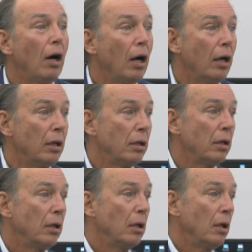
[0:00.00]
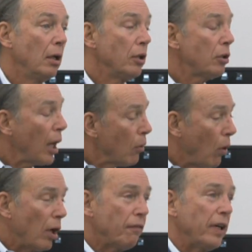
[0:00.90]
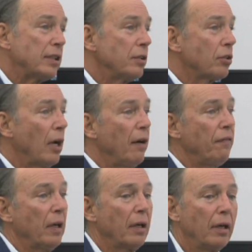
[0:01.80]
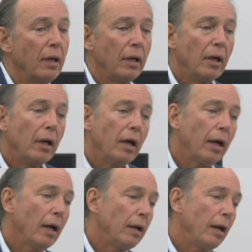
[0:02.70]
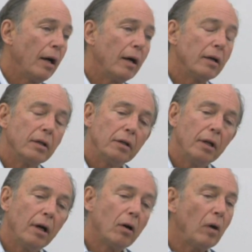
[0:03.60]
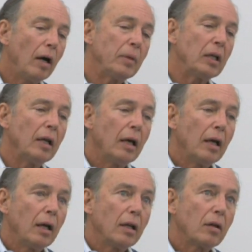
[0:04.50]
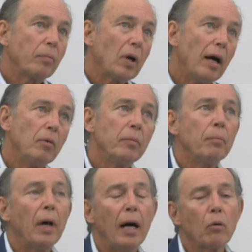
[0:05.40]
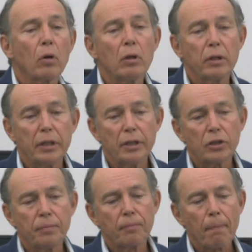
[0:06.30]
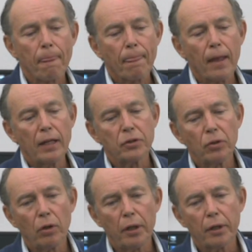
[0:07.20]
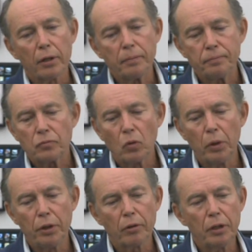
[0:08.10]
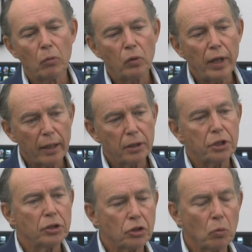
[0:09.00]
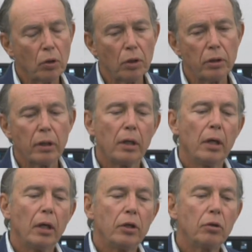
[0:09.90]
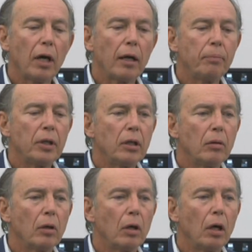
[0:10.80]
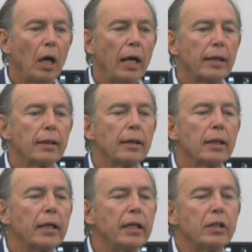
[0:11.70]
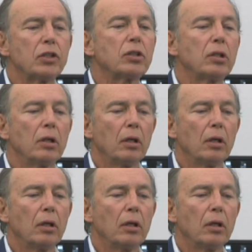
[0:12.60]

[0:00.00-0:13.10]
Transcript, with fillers: law. You got to walk facing traffic. And, uh, you know, I mean, the problem in my world is, as a lawyer, when you're in the negligence world, you got to be at least